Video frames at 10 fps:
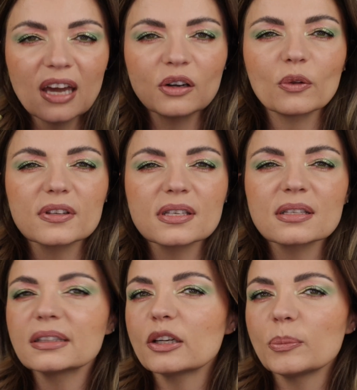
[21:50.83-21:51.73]
I don't know, this is
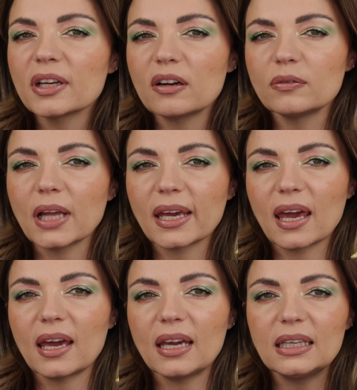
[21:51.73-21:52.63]
a little bit of like
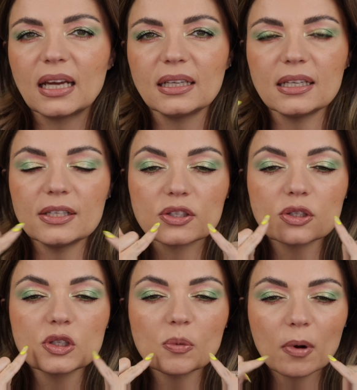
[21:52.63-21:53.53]
a 90s
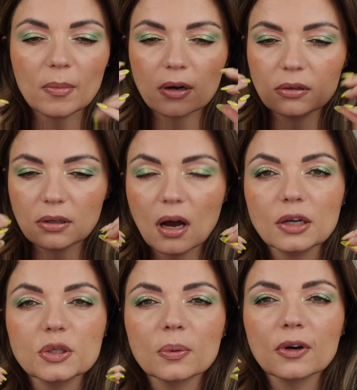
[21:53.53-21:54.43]
supermodel
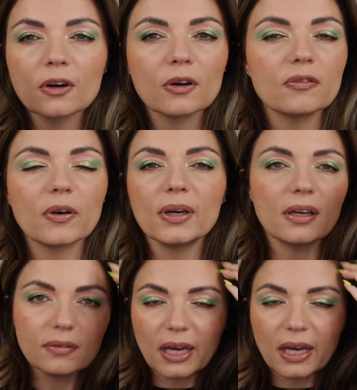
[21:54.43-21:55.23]
contour, very,